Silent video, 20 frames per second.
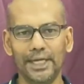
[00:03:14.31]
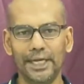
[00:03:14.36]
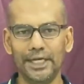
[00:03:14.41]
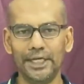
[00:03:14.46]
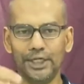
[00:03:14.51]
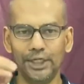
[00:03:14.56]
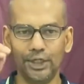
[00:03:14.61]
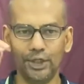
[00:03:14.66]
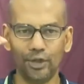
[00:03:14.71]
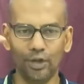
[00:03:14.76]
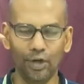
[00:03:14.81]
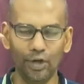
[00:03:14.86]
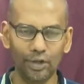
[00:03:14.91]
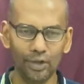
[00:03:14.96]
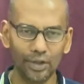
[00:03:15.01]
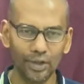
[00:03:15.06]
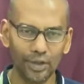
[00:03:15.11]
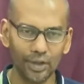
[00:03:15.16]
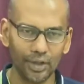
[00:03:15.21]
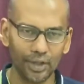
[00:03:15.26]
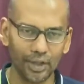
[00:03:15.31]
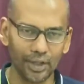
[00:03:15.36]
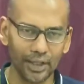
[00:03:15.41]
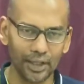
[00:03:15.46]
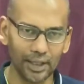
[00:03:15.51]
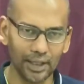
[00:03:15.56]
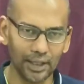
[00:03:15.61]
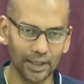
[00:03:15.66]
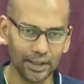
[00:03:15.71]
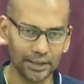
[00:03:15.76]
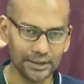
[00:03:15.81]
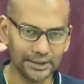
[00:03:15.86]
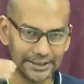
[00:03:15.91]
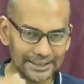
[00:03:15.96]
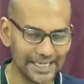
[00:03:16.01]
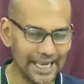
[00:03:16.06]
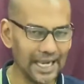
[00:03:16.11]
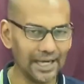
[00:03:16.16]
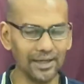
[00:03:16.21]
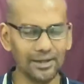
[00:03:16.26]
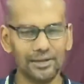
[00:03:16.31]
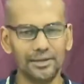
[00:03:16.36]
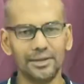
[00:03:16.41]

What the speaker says: into your cell.